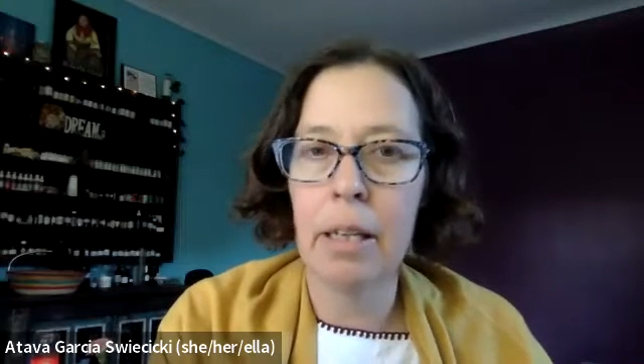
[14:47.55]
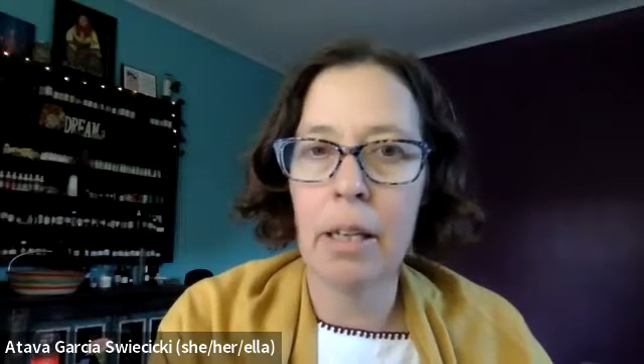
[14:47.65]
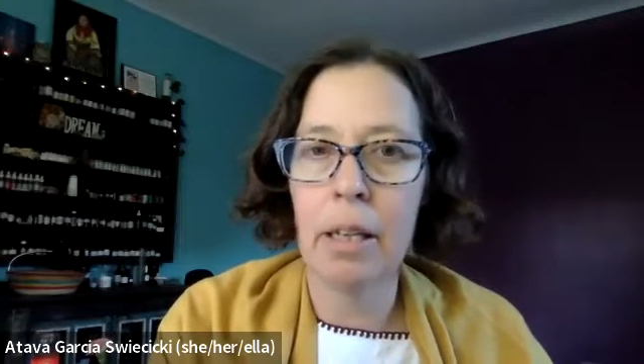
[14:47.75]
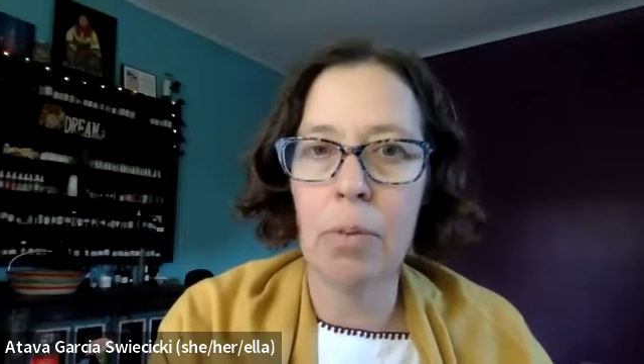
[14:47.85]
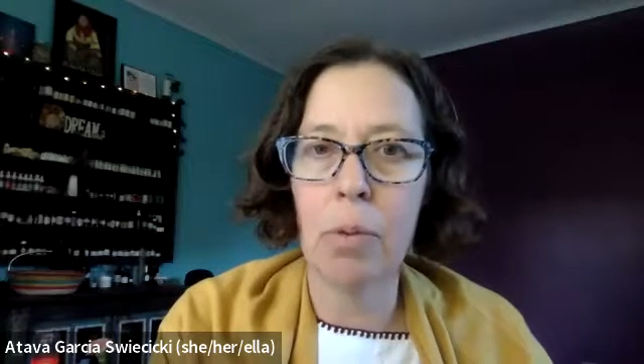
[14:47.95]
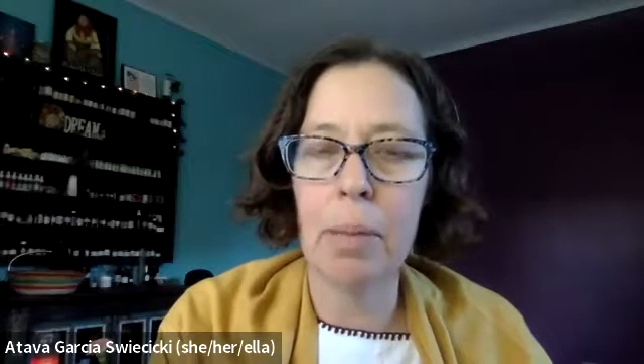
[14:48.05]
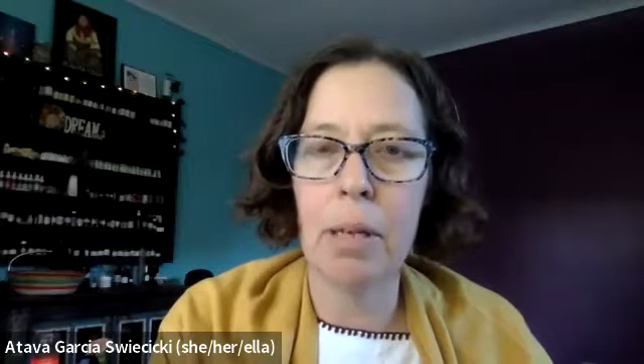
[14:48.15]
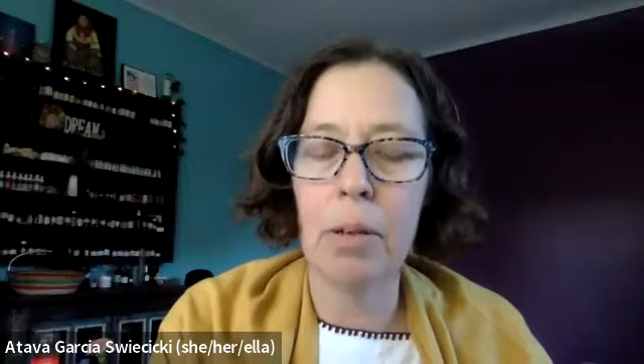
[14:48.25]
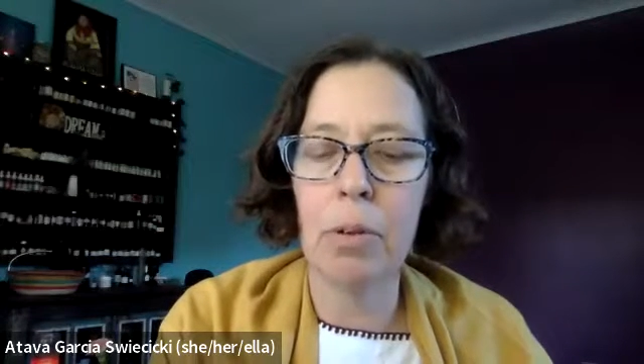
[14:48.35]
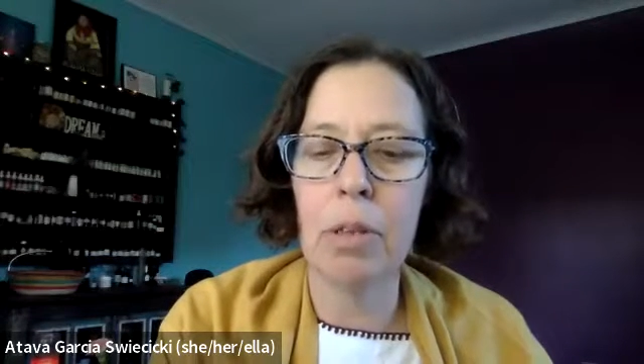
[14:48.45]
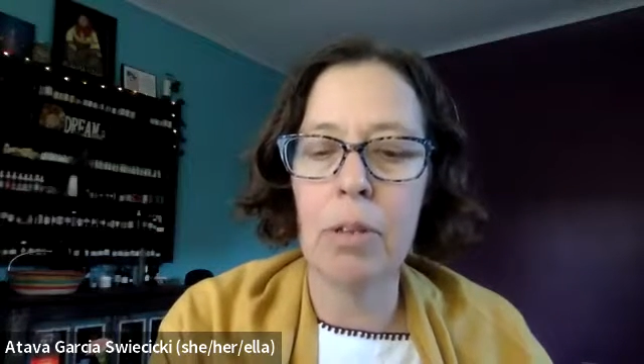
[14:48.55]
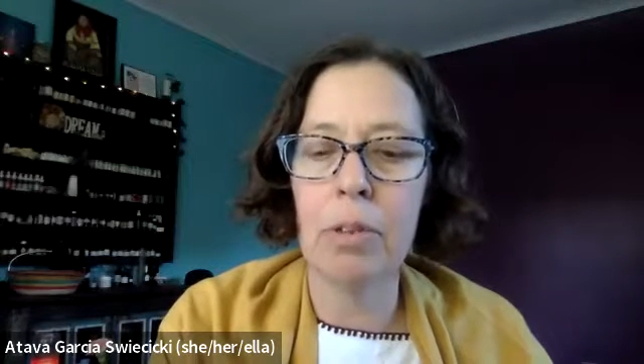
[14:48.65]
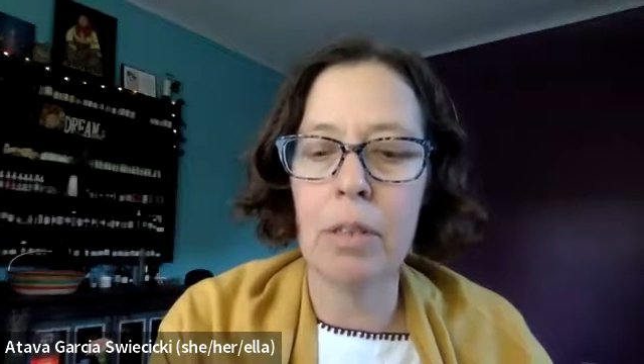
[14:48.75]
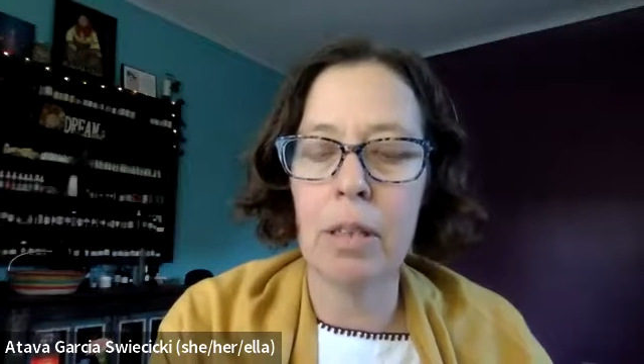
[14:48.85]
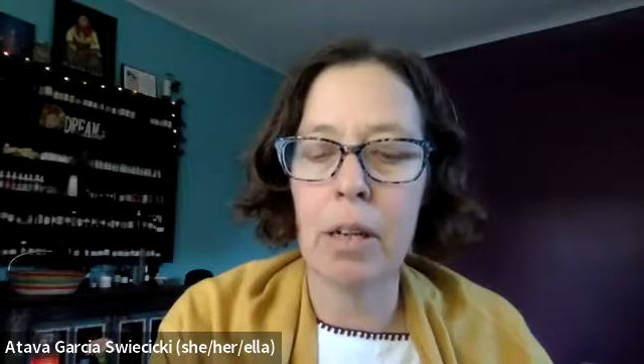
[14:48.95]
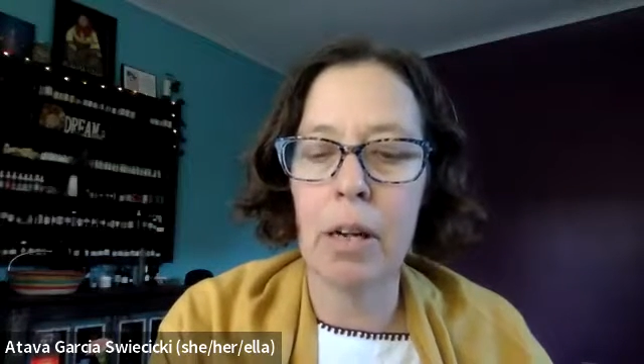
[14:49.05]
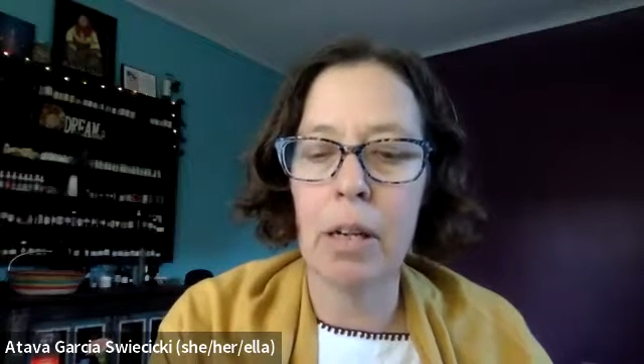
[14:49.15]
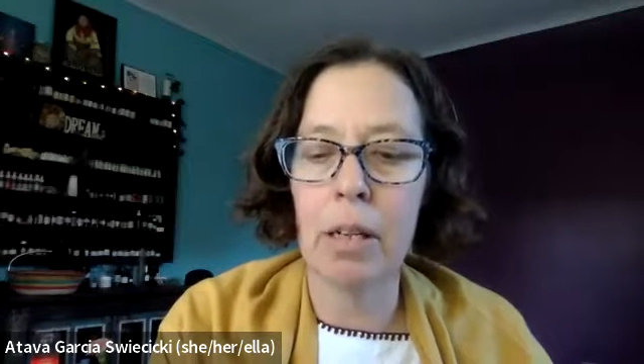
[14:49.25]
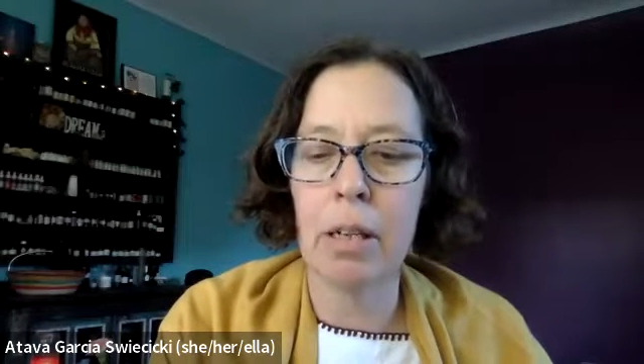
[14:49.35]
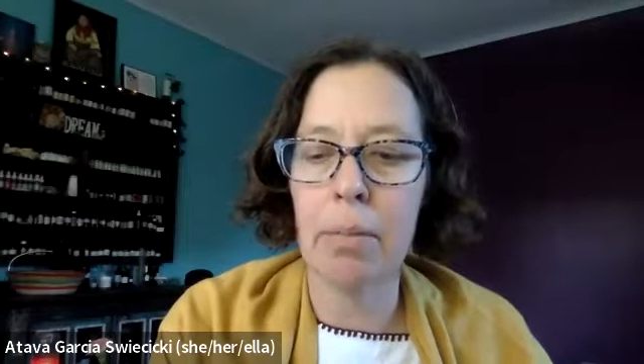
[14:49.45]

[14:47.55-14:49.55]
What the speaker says: called Woman Who Glows in the Dark,